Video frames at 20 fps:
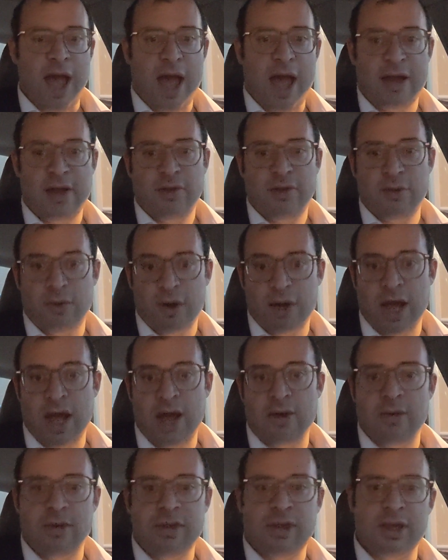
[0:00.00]
and you walk
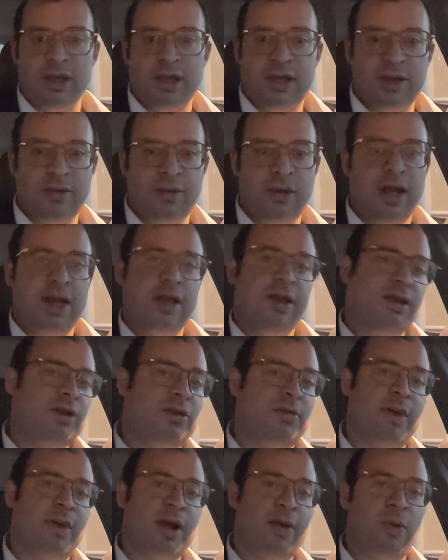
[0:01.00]
out with it, right?
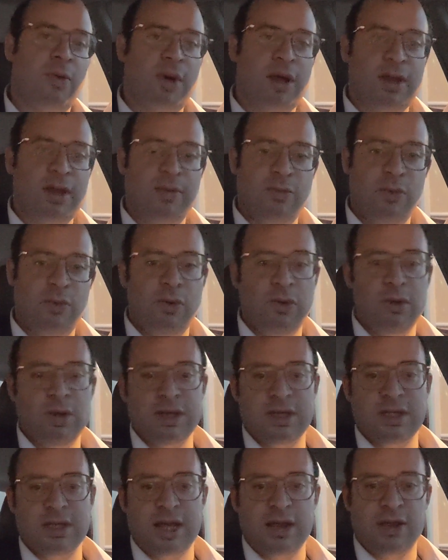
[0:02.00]
No matter what mood
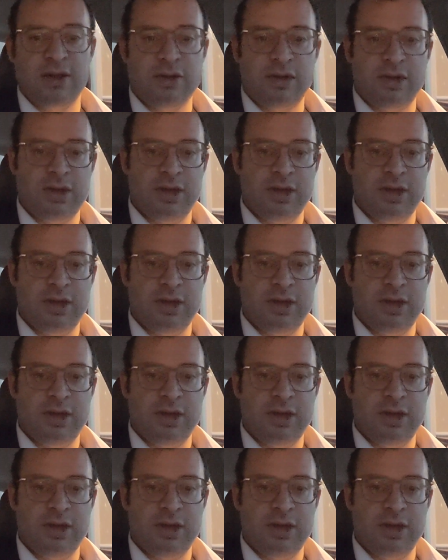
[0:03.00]
the sales,